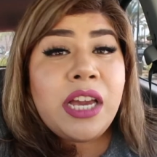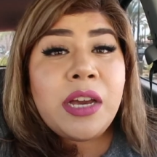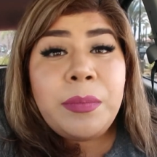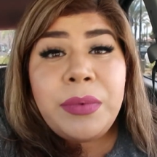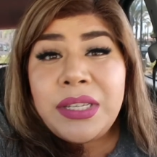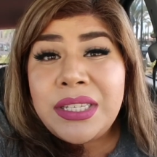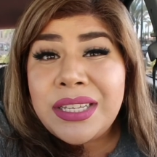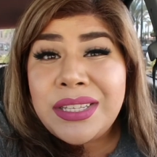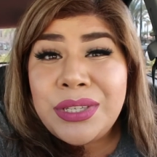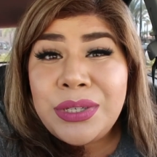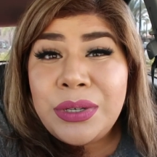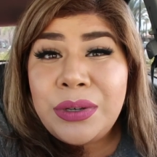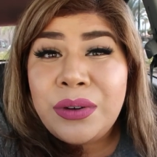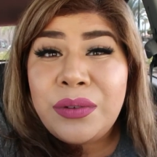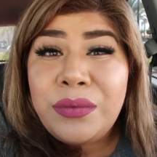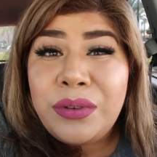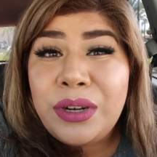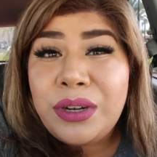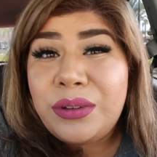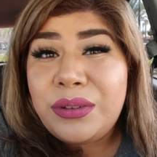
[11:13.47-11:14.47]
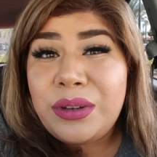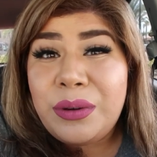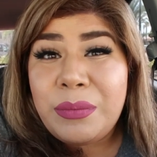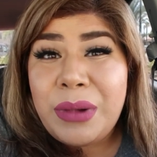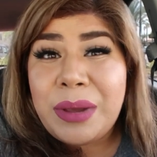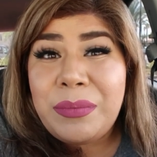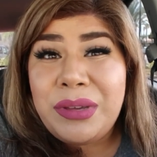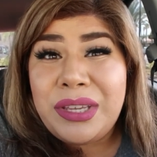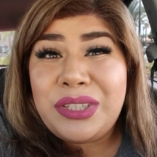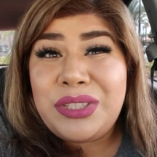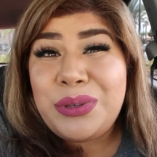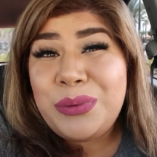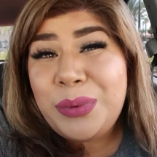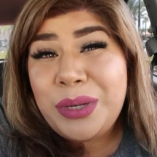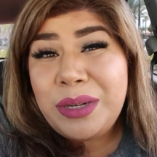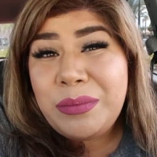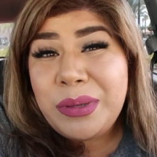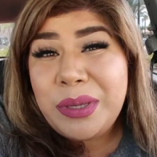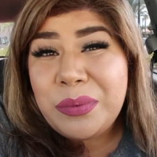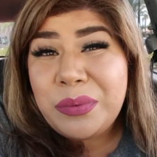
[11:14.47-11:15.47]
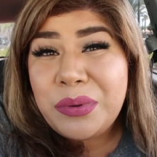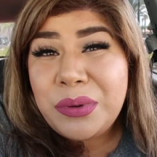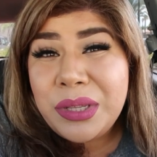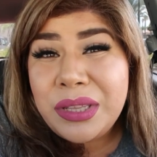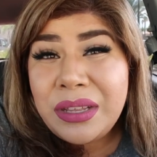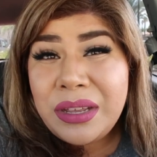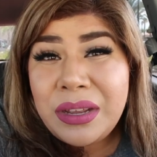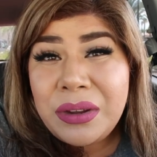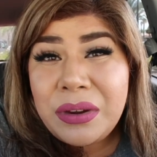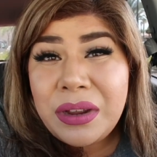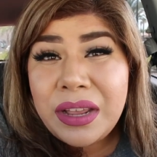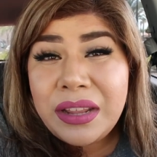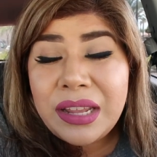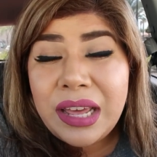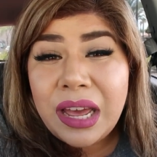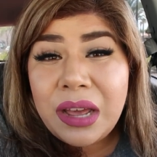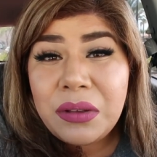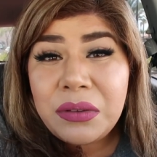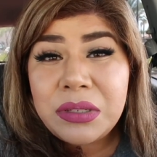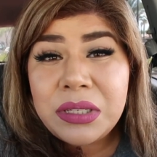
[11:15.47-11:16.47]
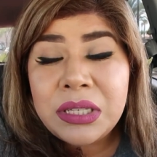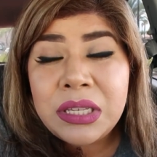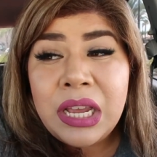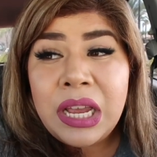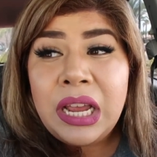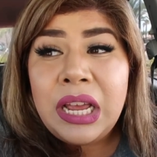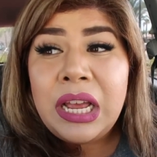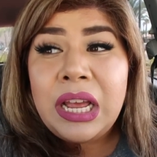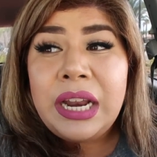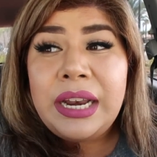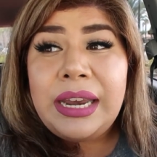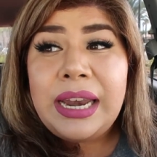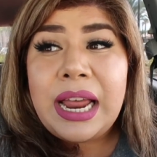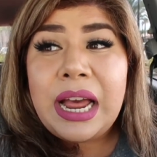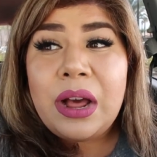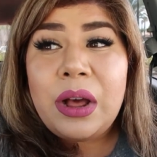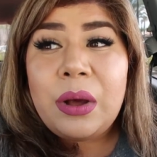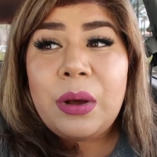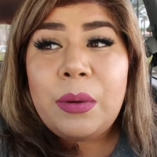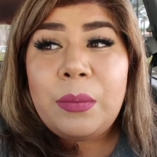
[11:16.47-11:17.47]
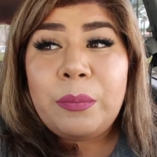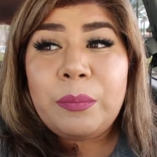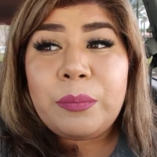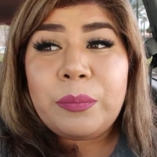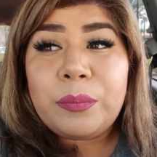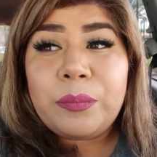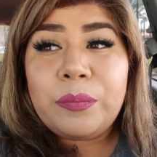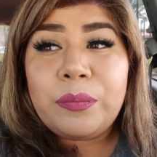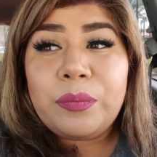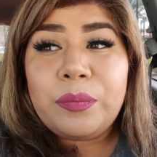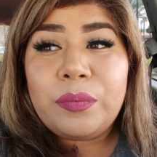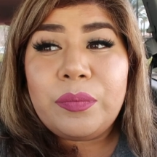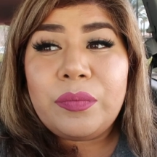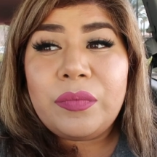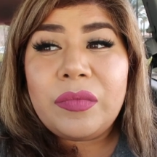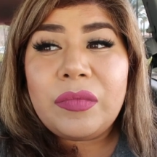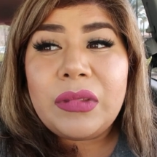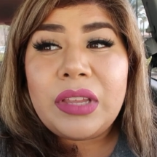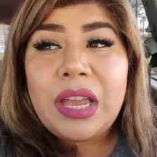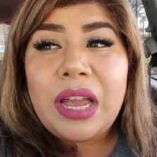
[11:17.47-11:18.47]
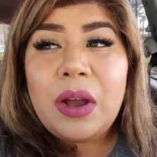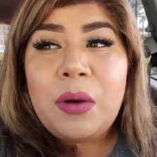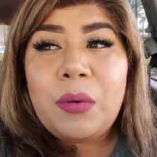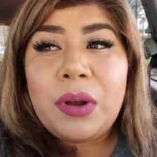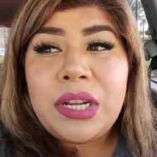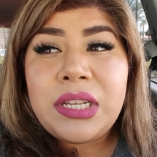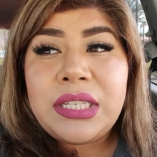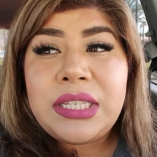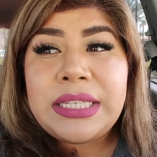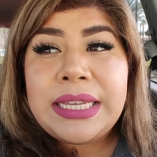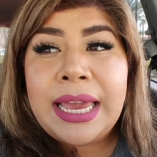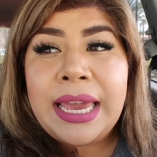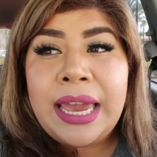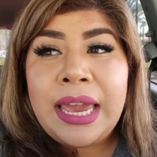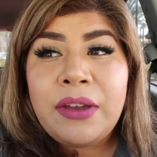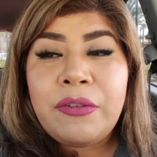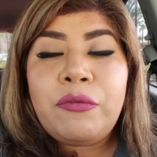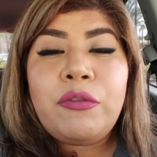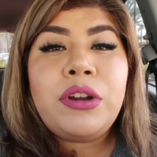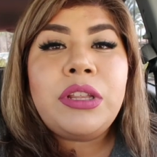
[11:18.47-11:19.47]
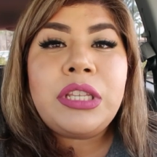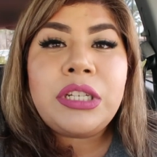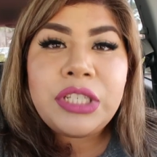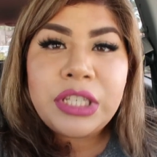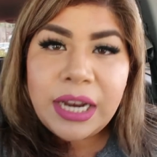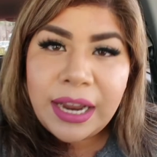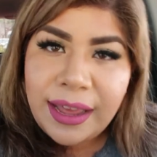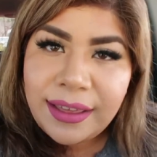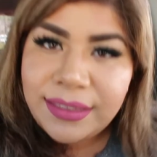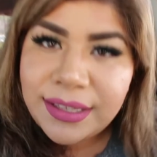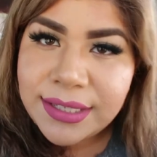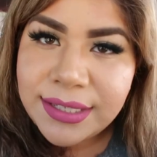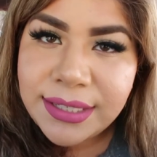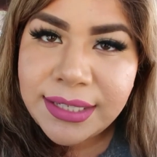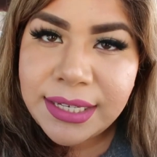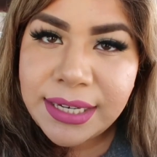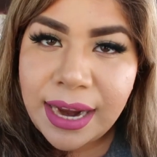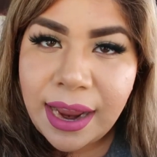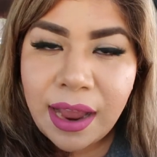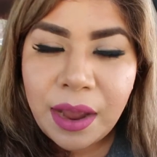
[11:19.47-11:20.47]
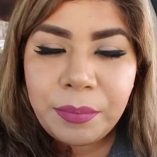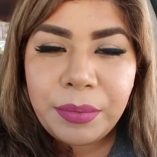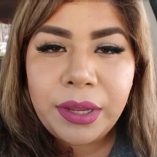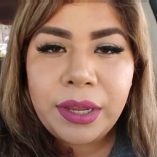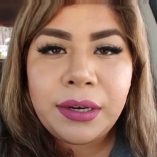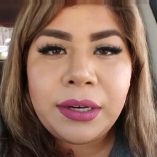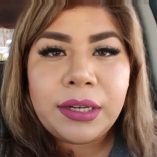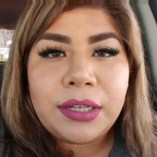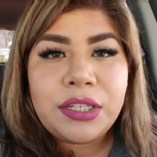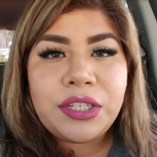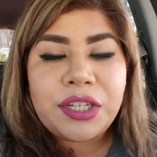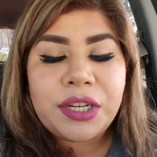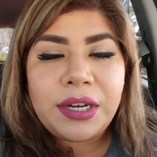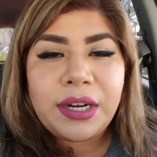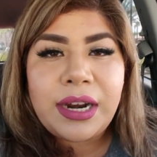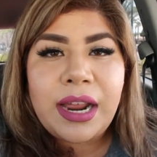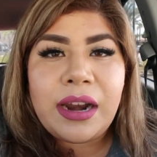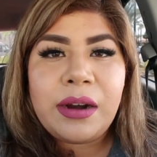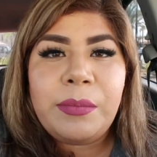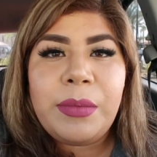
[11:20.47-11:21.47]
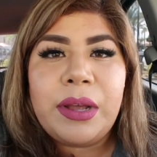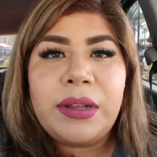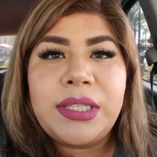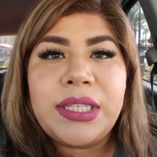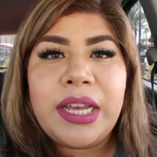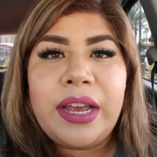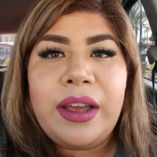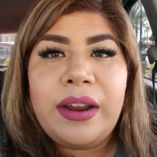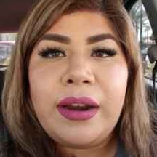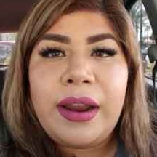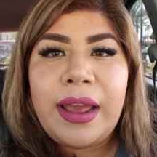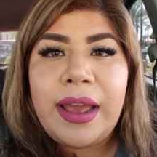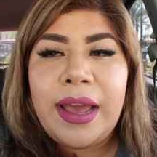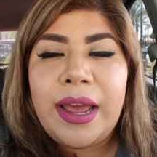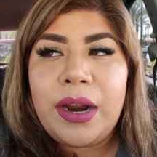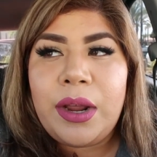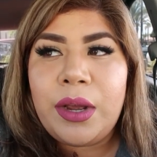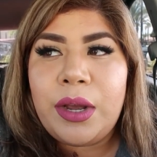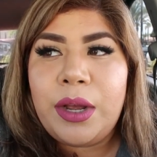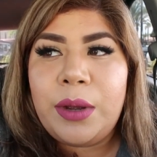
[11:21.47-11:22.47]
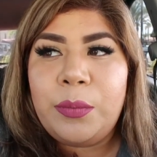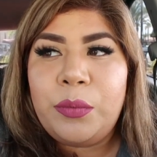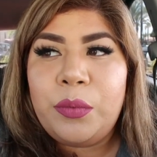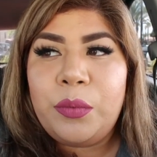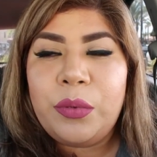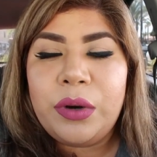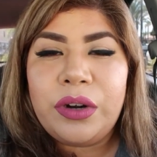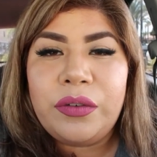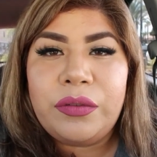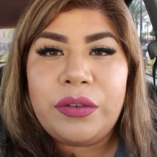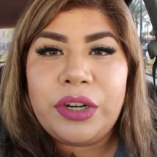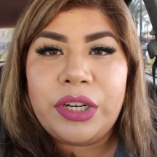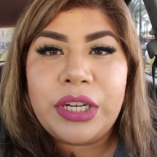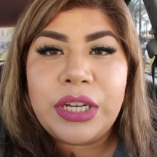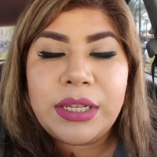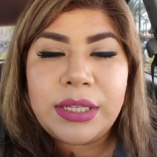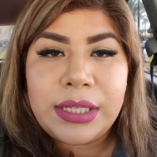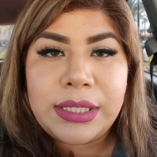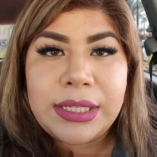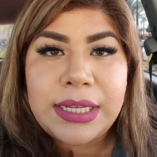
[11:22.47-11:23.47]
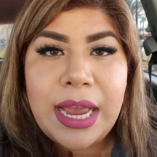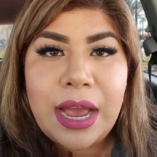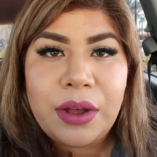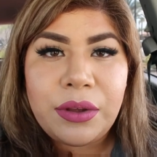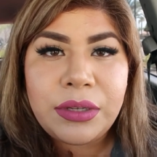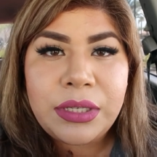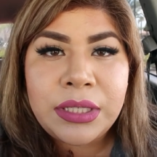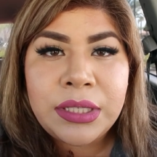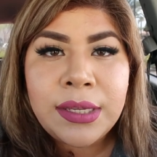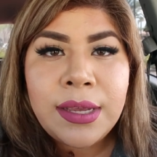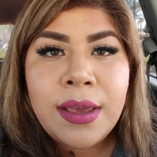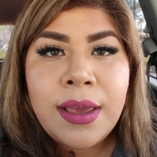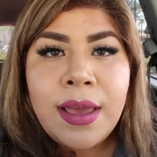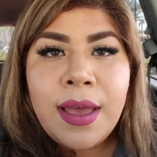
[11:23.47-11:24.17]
It could be sensory overload. There might be too many people in the house. Now, I want to say 4th of July, this did happen. Jaden had a meltdown at one of our cousins' house